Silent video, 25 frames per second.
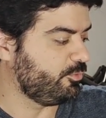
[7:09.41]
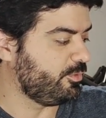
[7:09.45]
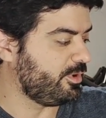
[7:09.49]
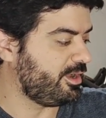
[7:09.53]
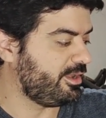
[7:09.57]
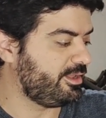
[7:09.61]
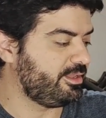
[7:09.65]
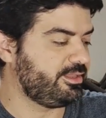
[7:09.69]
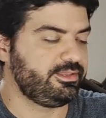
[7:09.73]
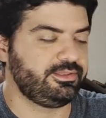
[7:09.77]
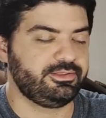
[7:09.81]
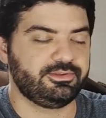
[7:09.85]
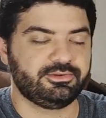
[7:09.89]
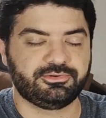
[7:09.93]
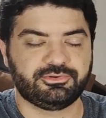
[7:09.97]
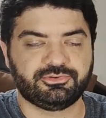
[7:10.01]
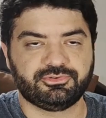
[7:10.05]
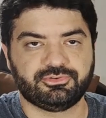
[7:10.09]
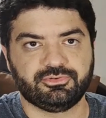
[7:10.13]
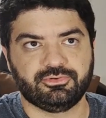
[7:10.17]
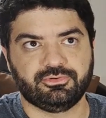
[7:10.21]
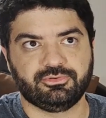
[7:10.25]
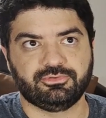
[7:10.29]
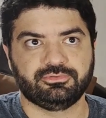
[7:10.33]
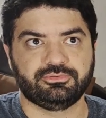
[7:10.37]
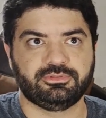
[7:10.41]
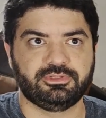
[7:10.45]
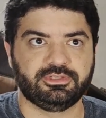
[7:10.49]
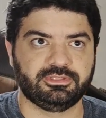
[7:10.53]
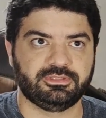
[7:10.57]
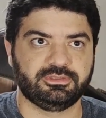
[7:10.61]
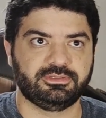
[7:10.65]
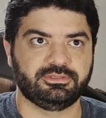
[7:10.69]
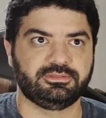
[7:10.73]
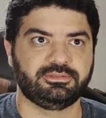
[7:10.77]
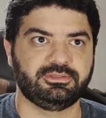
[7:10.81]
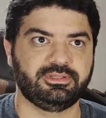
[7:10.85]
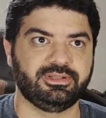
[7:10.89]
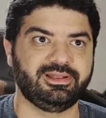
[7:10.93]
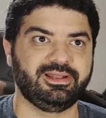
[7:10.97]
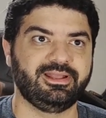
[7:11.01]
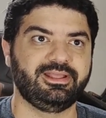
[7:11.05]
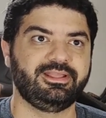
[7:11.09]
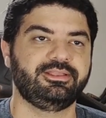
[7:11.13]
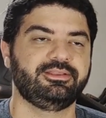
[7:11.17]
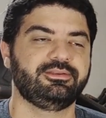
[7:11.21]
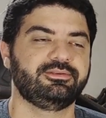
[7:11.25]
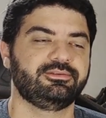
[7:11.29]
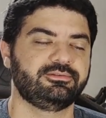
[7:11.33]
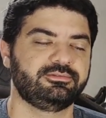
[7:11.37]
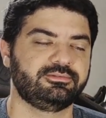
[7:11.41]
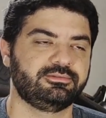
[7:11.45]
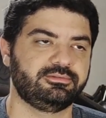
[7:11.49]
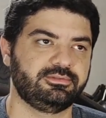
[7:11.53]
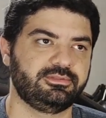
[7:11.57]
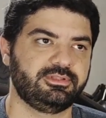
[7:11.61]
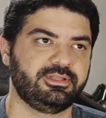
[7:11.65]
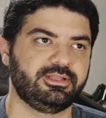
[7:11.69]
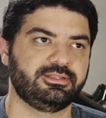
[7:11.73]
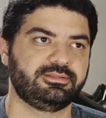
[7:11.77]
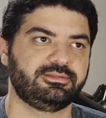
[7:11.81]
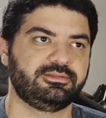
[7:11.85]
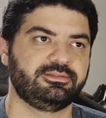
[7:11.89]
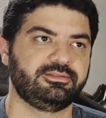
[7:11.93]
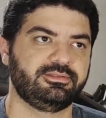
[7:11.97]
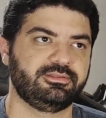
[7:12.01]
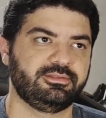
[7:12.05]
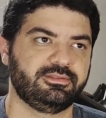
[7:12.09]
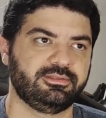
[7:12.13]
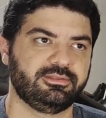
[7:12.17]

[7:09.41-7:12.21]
UI here show the layer that